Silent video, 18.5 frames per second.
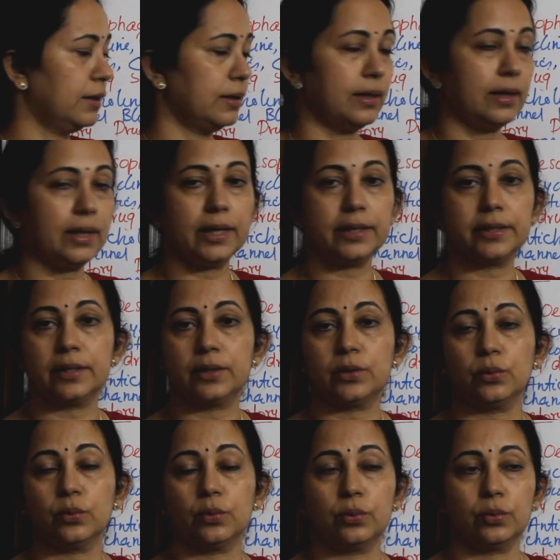
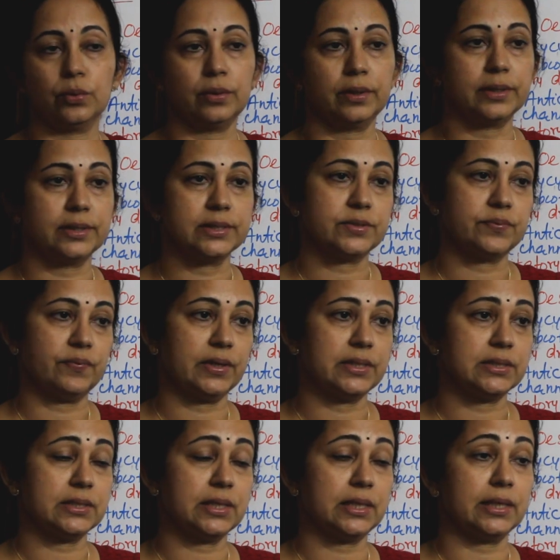related to
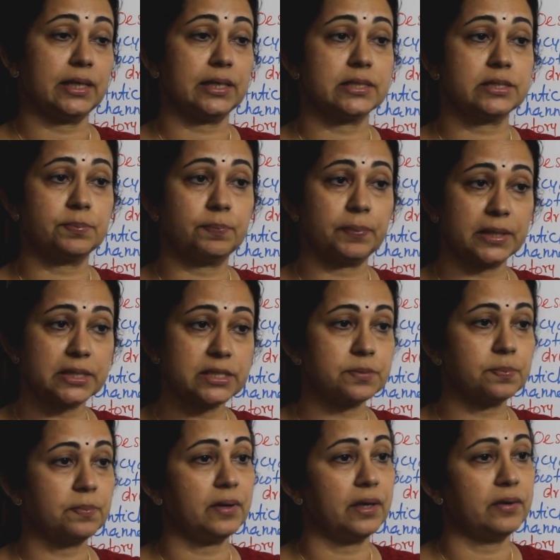dysphagia, that is
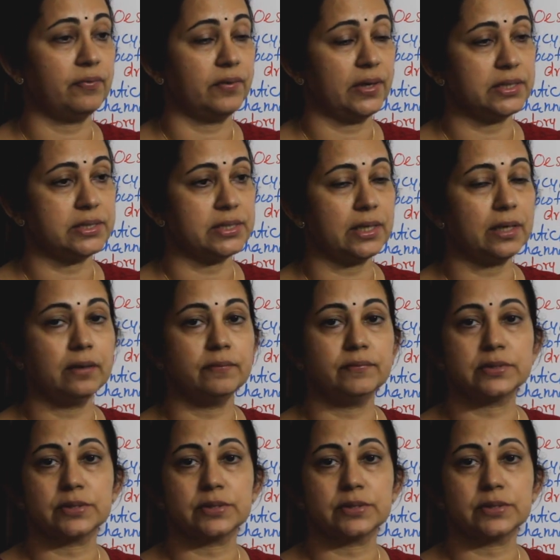presbyphagia,